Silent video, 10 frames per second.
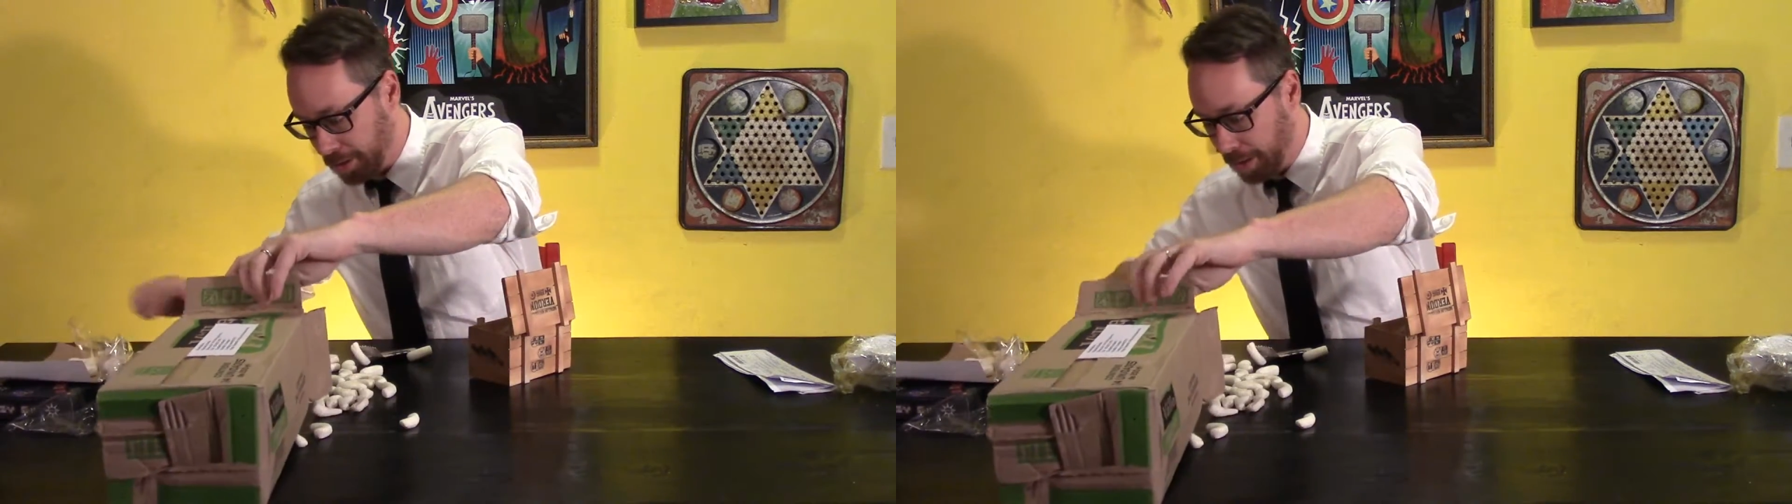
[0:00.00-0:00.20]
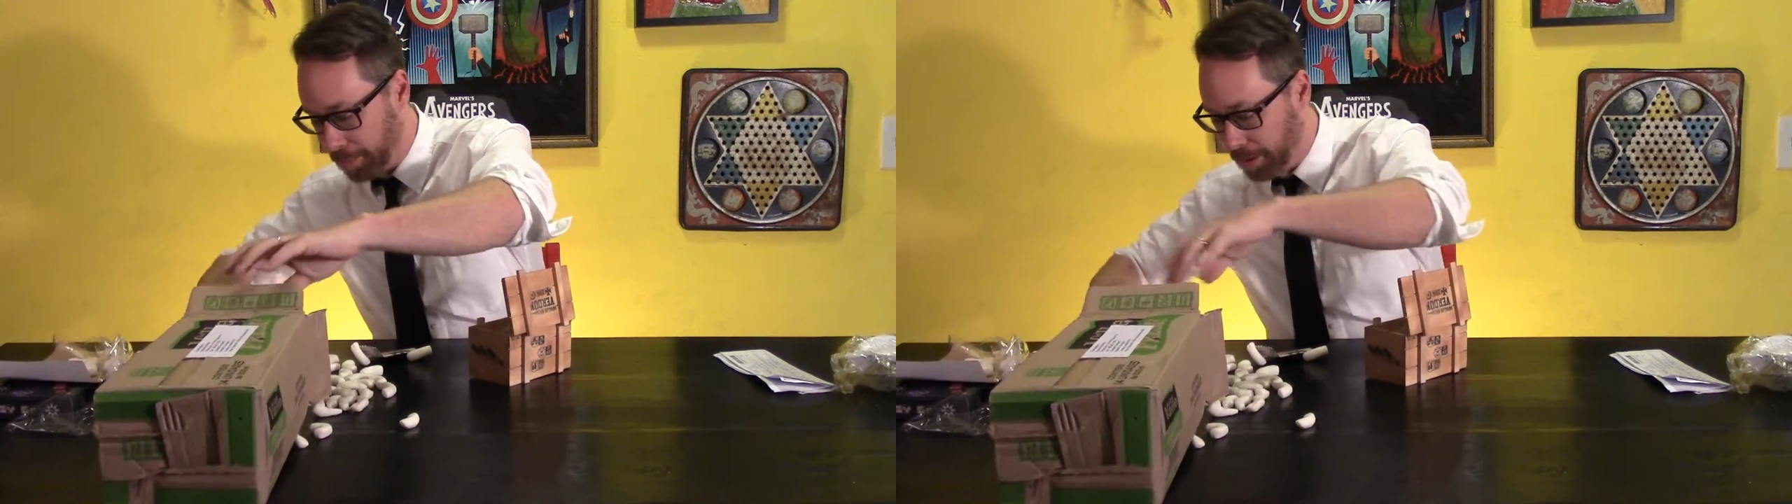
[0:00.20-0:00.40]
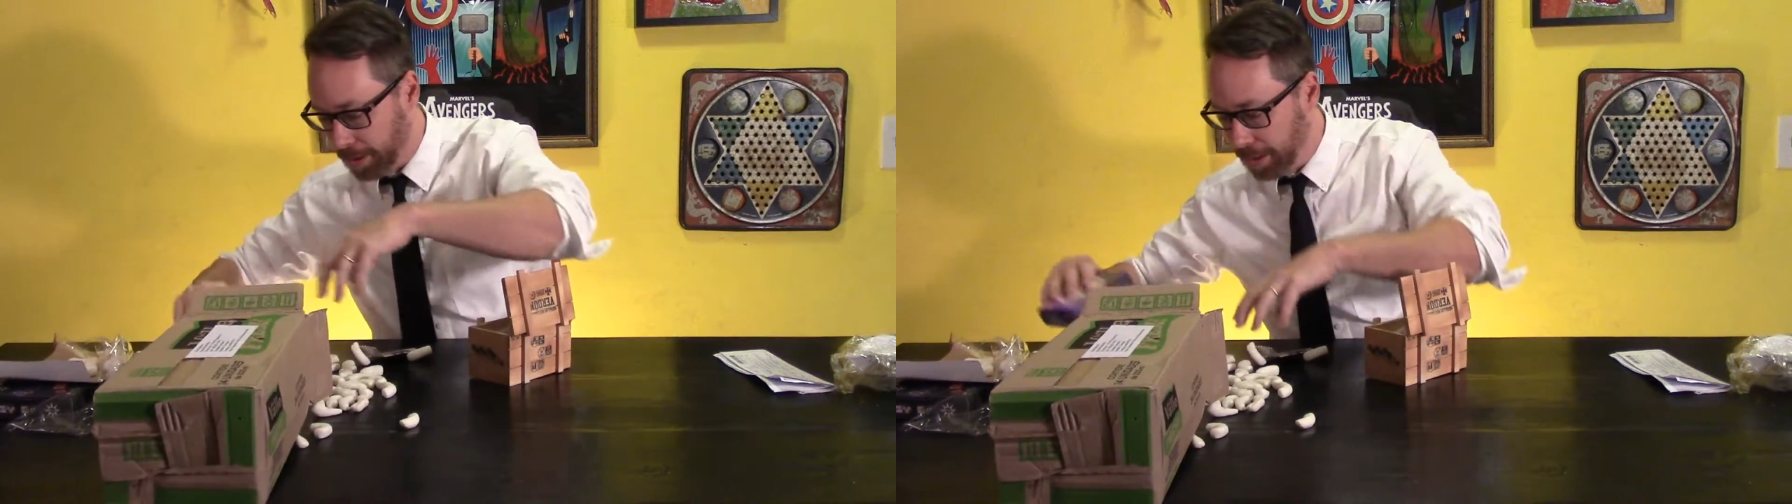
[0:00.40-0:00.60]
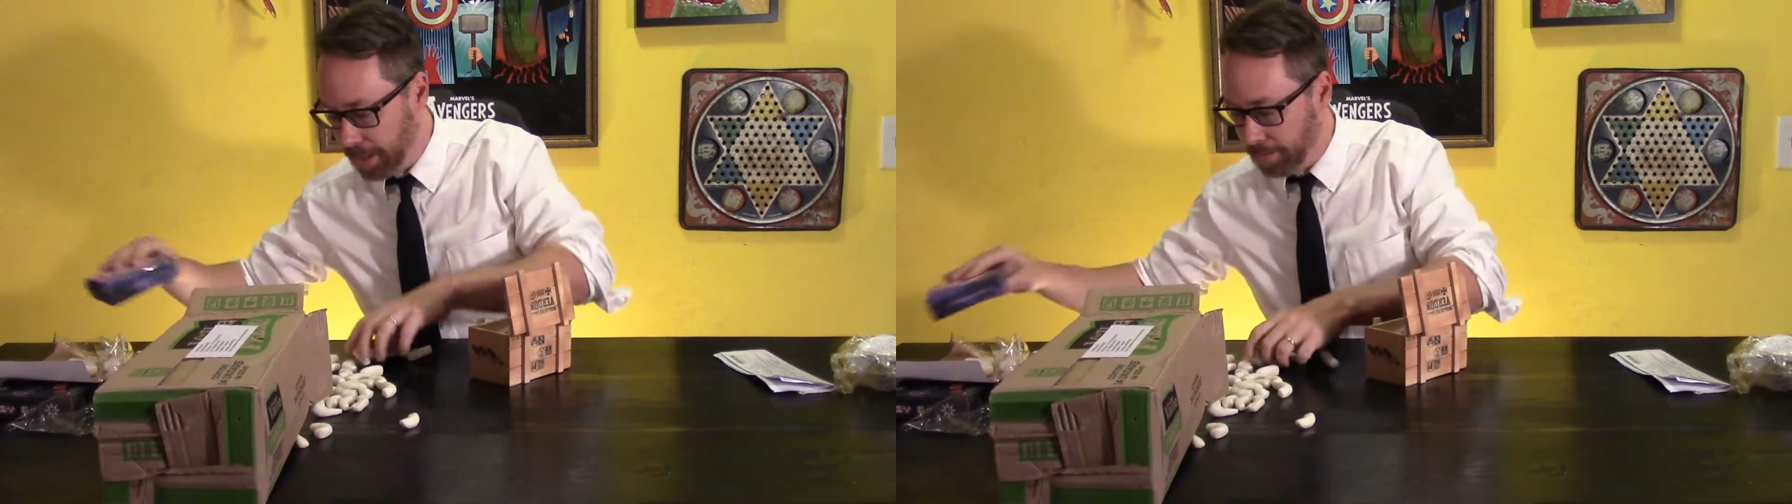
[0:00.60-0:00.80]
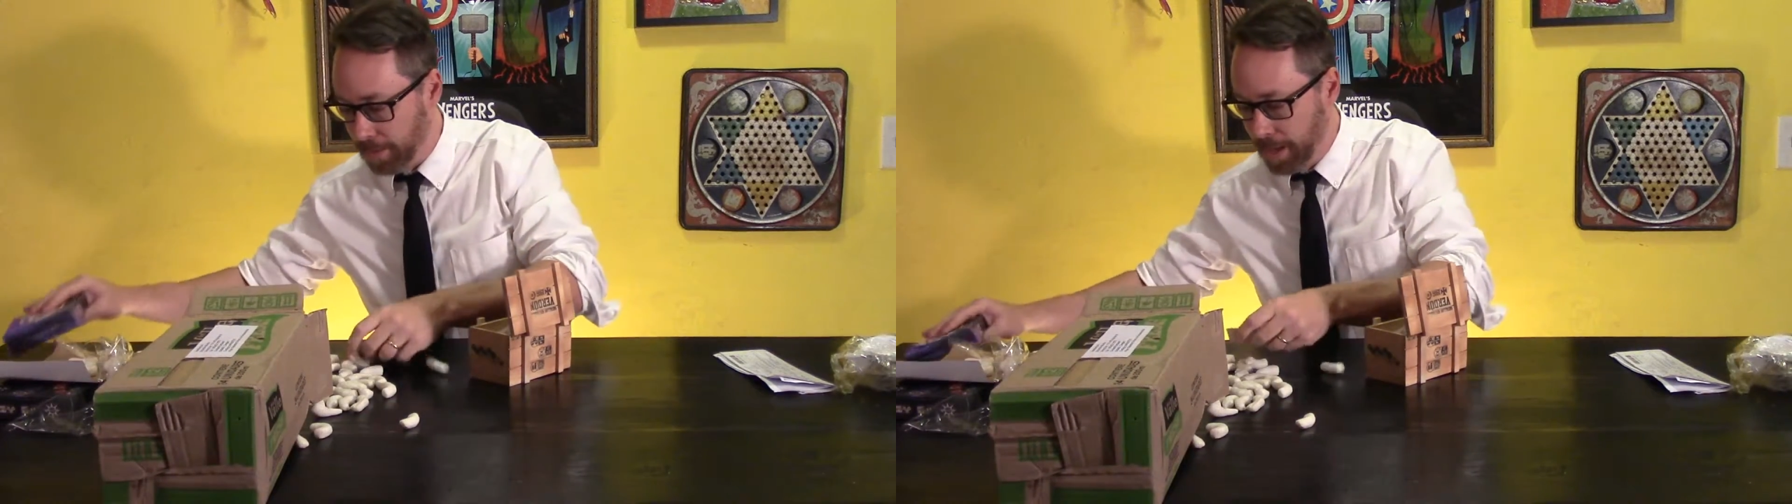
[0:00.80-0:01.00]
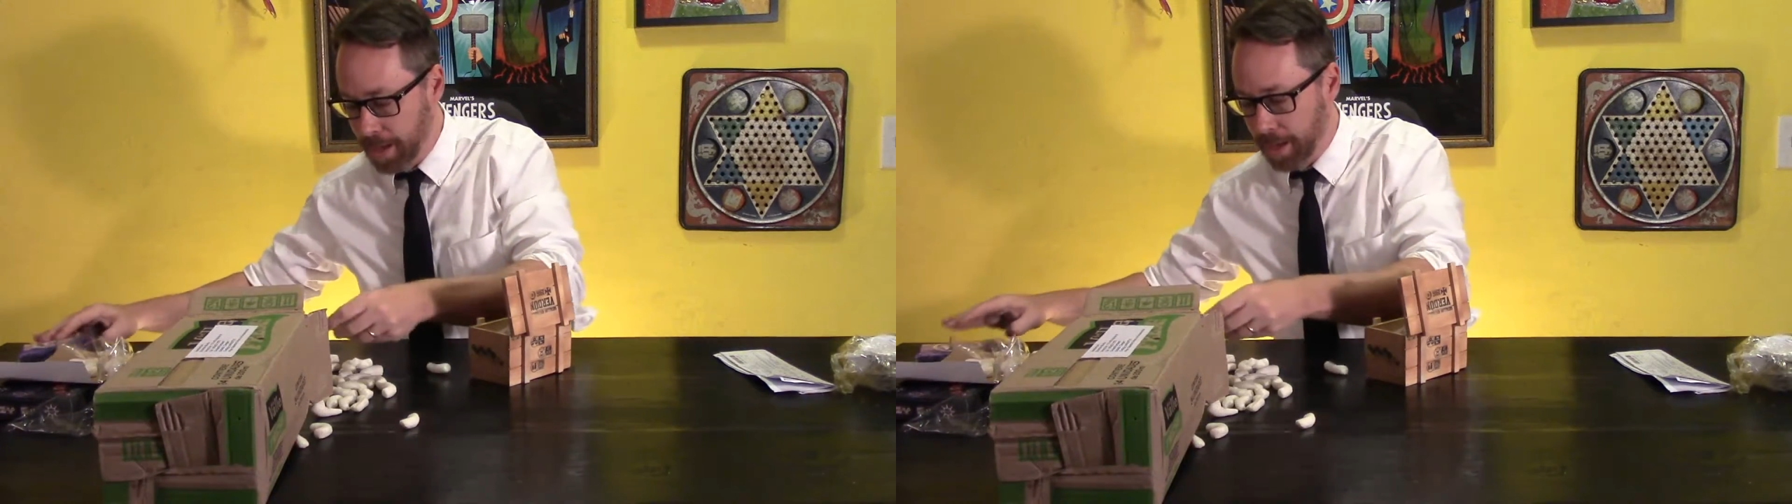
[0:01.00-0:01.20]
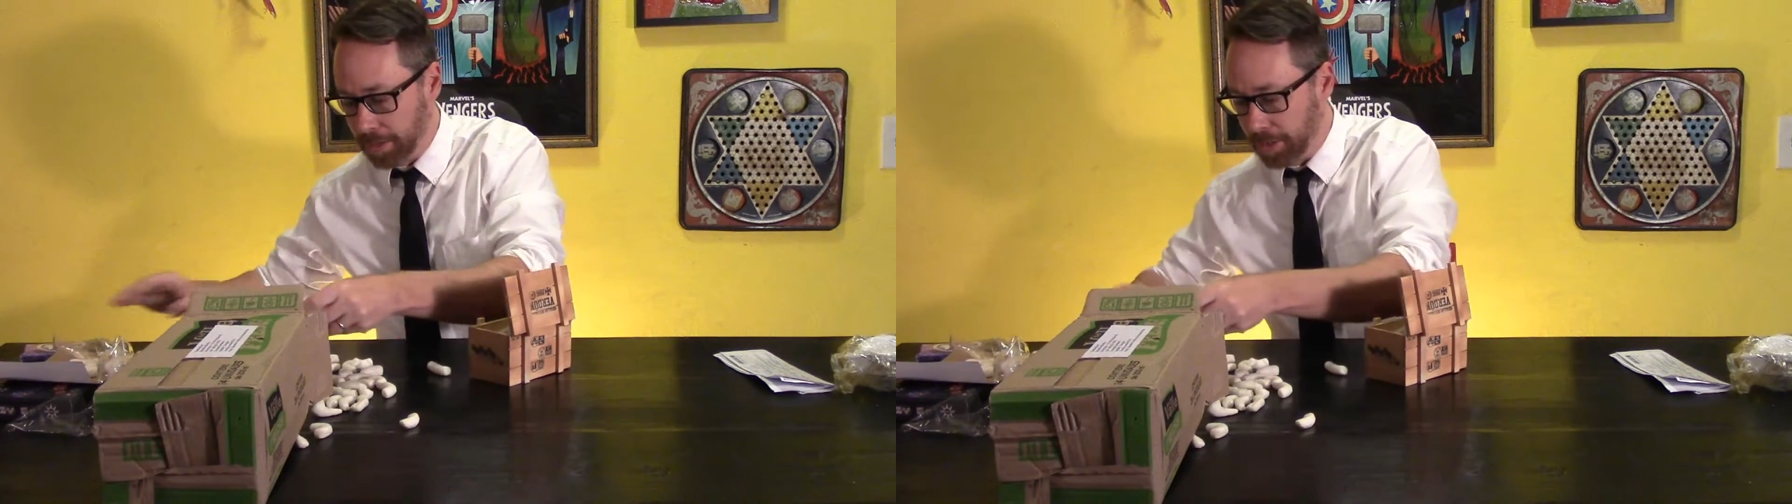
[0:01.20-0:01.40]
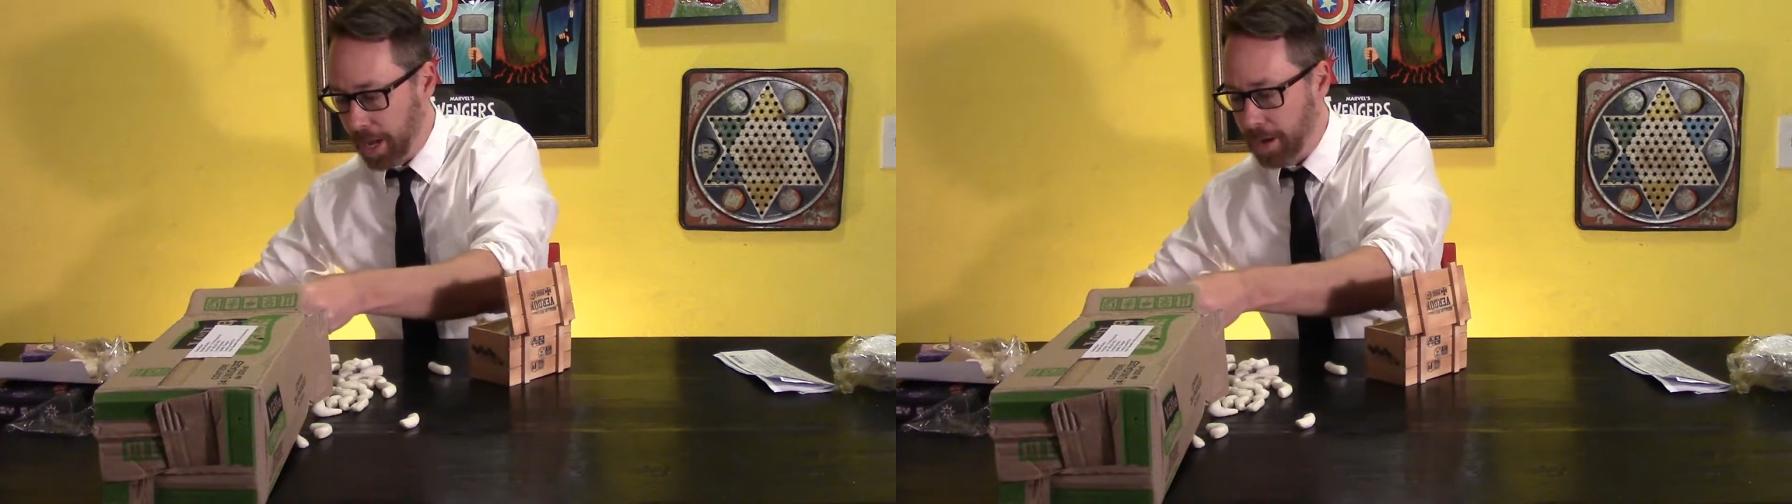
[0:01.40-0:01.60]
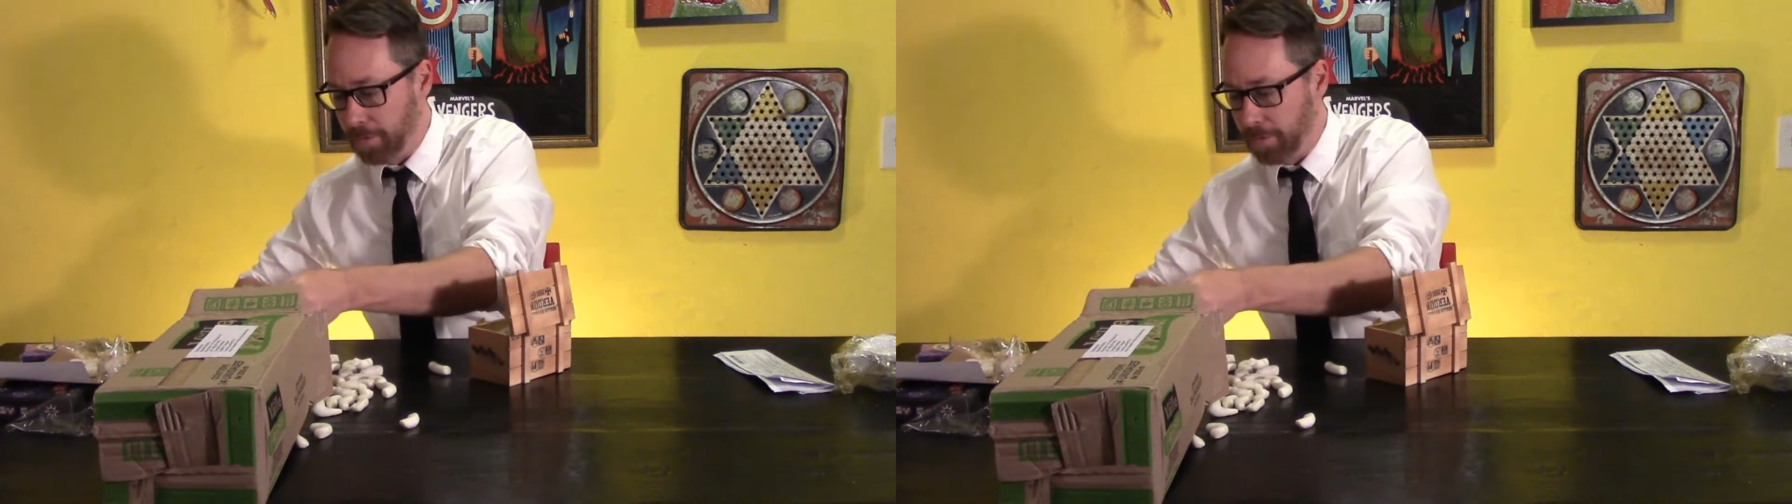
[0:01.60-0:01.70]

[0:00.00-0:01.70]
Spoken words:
that I'm going to leave aside